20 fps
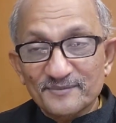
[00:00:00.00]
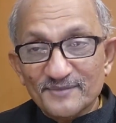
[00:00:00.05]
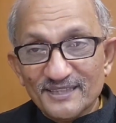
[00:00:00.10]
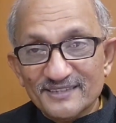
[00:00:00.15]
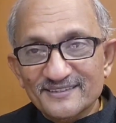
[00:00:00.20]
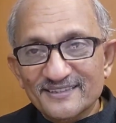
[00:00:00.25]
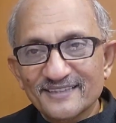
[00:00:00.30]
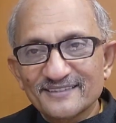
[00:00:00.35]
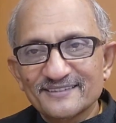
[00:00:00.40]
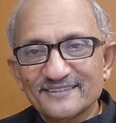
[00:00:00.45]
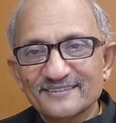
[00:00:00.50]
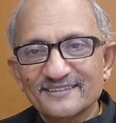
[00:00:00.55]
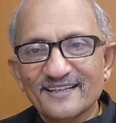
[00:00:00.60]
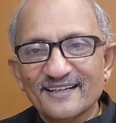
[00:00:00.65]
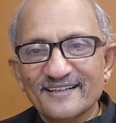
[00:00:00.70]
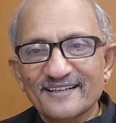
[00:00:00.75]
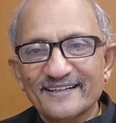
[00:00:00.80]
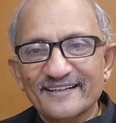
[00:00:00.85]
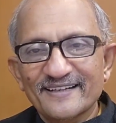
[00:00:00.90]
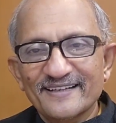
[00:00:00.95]
But then in
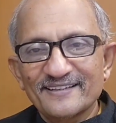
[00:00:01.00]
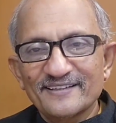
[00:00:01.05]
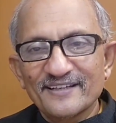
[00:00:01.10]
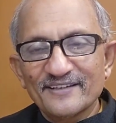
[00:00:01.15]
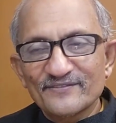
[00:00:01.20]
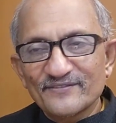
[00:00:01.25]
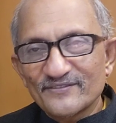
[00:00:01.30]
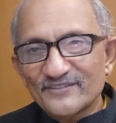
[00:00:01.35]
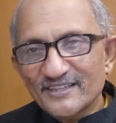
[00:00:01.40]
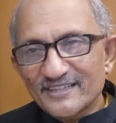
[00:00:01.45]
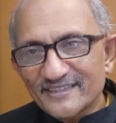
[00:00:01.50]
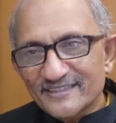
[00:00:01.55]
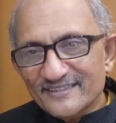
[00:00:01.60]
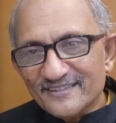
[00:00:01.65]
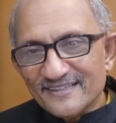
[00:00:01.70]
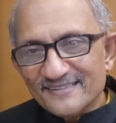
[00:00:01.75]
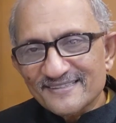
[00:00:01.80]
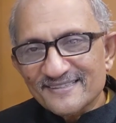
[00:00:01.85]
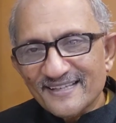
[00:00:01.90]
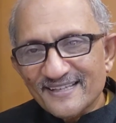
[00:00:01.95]
our head, every
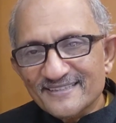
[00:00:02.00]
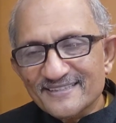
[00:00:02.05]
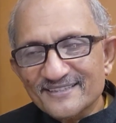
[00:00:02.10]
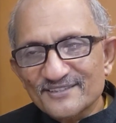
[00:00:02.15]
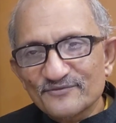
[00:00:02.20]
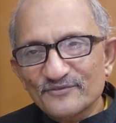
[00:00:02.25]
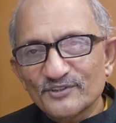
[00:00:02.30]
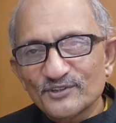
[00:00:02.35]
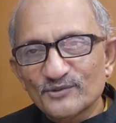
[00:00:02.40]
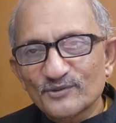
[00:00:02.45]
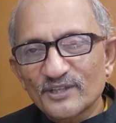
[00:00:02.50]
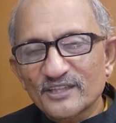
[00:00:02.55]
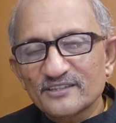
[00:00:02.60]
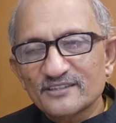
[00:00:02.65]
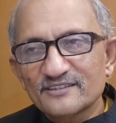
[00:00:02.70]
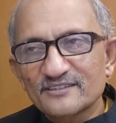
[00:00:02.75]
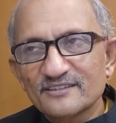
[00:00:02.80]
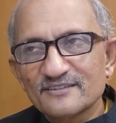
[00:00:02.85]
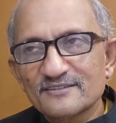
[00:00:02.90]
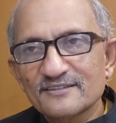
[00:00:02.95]
transaction, we look at
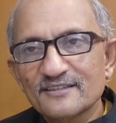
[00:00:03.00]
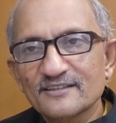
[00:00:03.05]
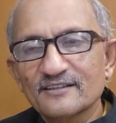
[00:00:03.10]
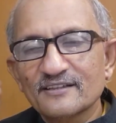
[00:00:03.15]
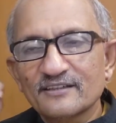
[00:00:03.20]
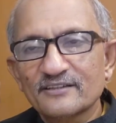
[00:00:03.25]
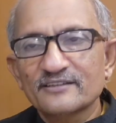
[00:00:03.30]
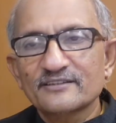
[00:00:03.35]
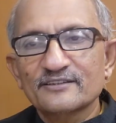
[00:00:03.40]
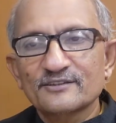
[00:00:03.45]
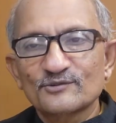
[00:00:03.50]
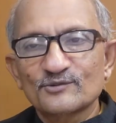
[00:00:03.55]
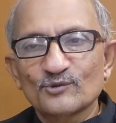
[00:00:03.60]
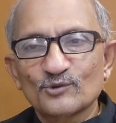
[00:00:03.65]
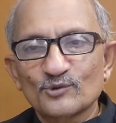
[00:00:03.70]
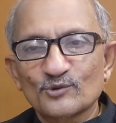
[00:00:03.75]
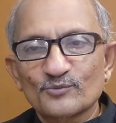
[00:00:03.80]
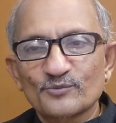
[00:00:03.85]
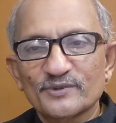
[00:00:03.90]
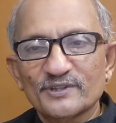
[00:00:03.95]
it and say, arre,
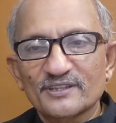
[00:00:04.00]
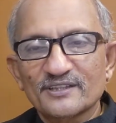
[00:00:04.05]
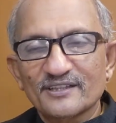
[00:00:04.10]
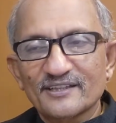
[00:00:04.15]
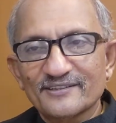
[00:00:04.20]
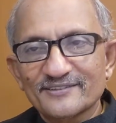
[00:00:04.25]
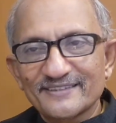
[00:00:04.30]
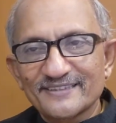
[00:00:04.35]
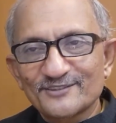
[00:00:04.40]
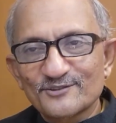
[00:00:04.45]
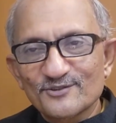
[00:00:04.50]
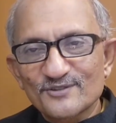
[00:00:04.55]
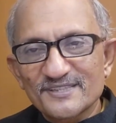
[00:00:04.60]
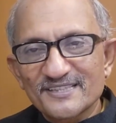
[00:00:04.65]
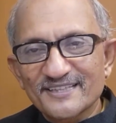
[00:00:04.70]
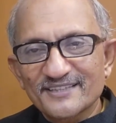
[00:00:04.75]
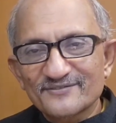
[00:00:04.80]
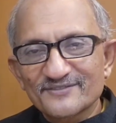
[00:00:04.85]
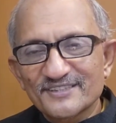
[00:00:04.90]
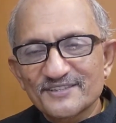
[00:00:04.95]
2 rupees I need to
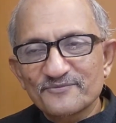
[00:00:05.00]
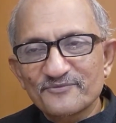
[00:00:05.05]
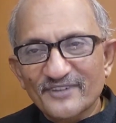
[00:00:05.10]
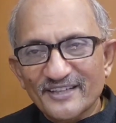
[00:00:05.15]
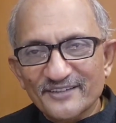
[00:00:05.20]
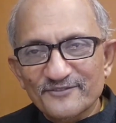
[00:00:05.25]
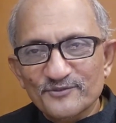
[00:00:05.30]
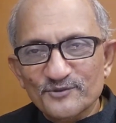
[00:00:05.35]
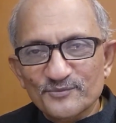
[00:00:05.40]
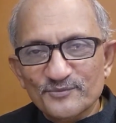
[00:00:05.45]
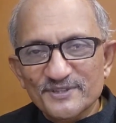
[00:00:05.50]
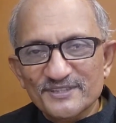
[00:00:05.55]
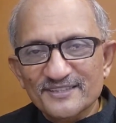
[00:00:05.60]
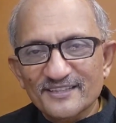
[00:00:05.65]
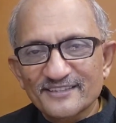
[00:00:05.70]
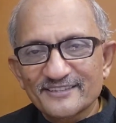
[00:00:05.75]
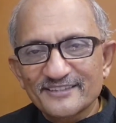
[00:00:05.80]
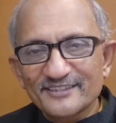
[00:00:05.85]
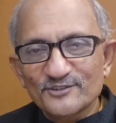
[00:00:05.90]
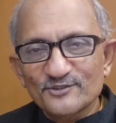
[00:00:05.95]
save, this 5 rupees
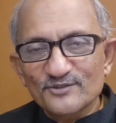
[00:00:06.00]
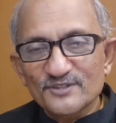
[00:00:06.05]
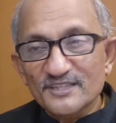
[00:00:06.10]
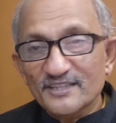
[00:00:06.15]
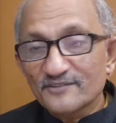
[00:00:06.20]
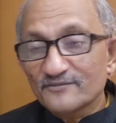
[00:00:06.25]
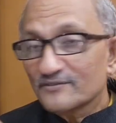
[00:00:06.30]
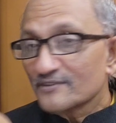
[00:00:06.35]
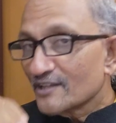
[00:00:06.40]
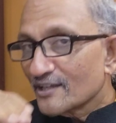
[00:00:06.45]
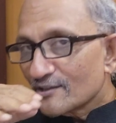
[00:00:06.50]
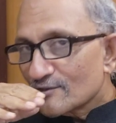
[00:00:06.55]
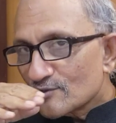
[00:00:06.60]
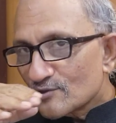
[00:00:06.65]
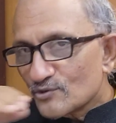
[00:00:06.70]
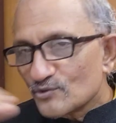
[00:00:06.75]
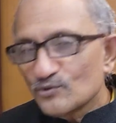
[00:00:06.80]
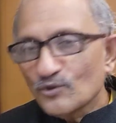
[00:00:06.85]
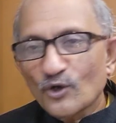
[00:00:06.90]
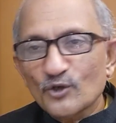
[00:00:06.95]
I need to save.
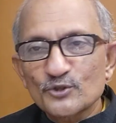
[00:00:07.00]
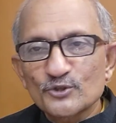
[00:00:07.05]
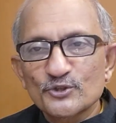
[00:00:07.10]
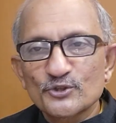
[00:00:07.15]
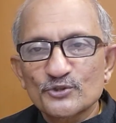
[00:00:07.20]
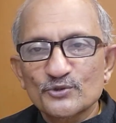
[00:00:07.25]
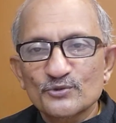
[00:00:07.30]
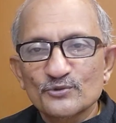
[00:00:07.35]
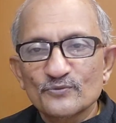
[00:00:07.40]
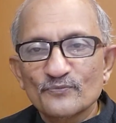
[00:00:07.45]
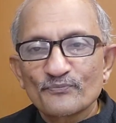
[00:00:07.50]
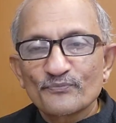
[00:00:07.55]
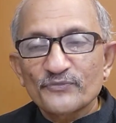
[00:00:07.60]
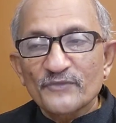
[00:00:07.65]
Not true.